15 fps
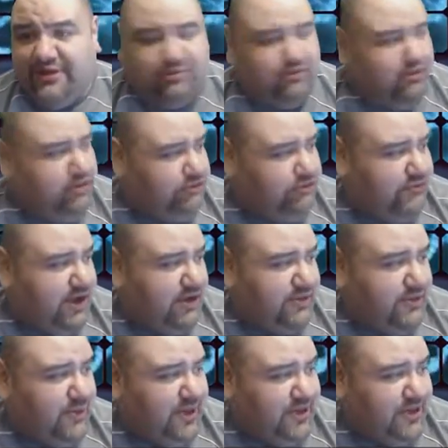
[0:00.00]
I'm scrolling through right now
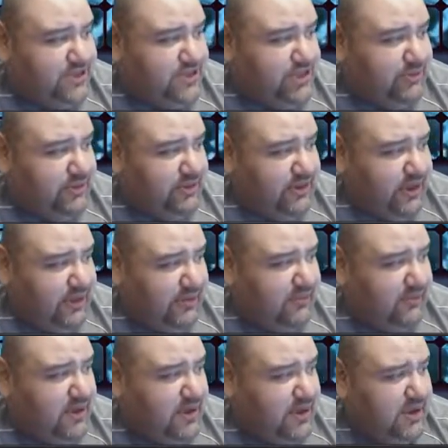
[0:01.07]
because I want to get the gentleman's
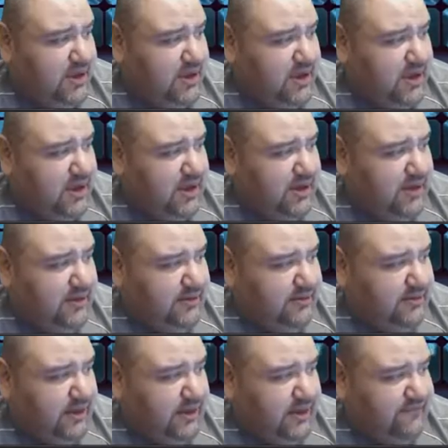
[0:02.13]
name
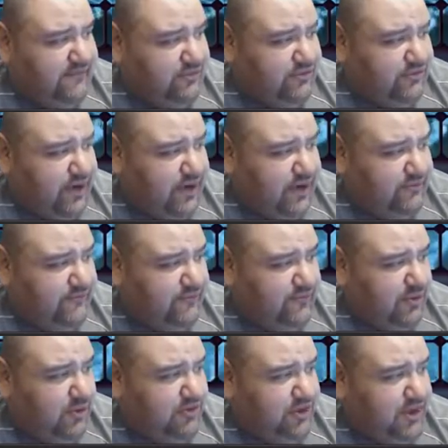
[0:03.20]
and give him credit for
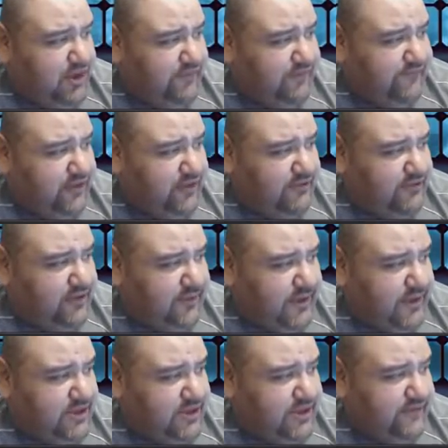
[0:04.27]
posting it on the Facebook
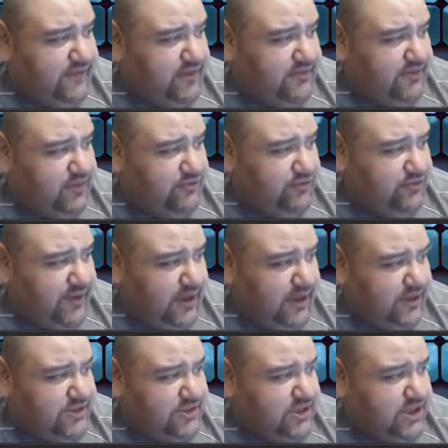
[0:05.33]
page, the Facebook group
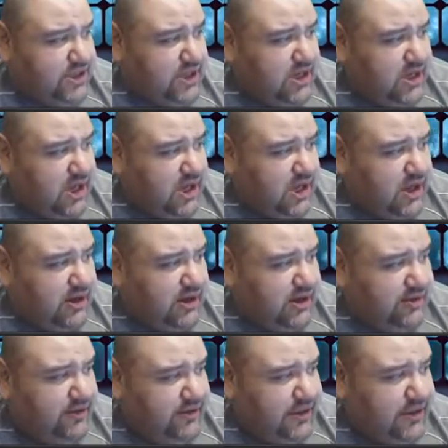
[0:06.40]
page
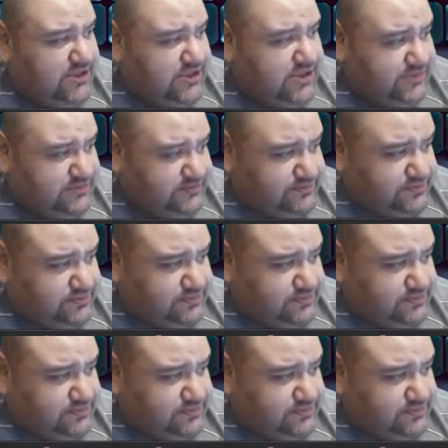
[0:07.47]
of the Nation.